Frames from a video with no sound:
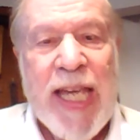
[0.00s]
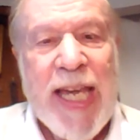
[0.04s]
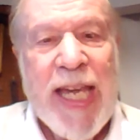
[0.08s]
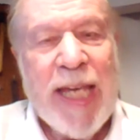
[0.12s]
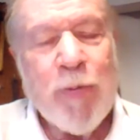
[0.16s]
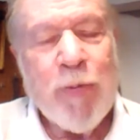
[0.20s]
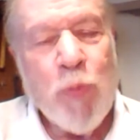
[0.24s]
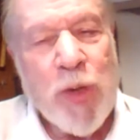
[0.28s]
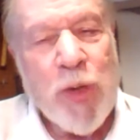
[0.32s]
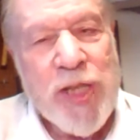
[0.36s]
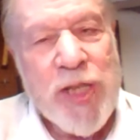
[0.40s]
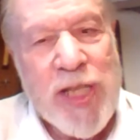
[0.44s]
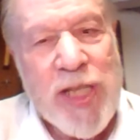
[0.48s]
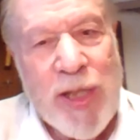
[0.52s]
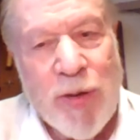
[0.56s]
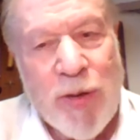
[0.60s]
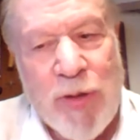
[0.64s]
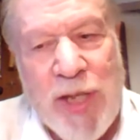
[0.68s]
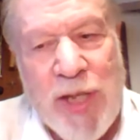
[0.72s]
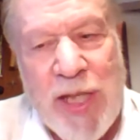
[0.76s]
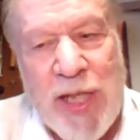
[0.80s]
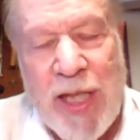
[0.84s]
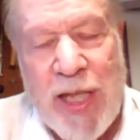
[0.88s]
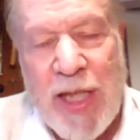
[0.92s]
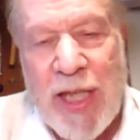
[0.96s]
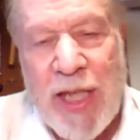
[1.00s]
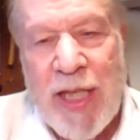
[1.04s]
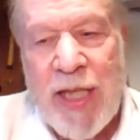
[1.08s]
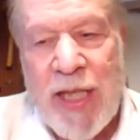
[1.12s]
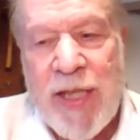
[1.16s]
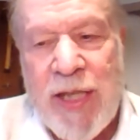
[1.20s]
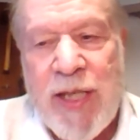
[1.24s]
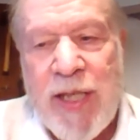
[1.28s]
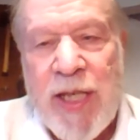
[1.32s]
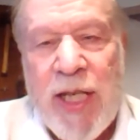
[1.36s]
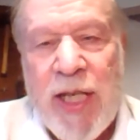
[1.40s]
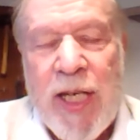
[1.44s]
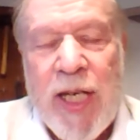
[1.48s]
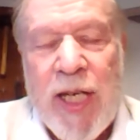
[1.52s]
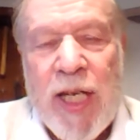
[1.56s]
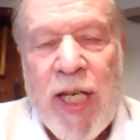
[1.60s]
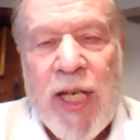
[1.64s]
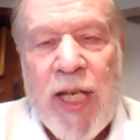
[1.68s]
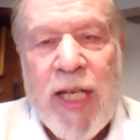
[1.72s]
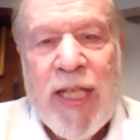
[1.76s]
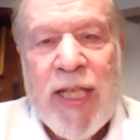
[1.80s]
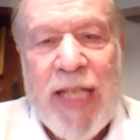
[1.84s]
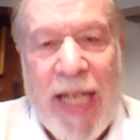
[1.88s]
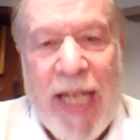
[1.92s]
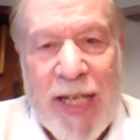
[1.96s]
And what's interesting is,
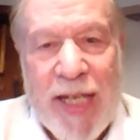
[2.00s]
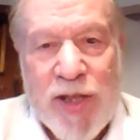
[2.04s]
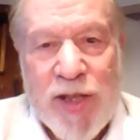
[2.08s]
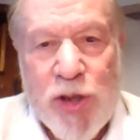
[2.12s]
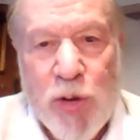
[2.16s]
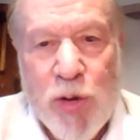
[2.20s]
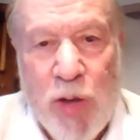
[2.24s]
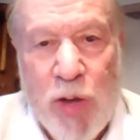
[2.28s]
yes,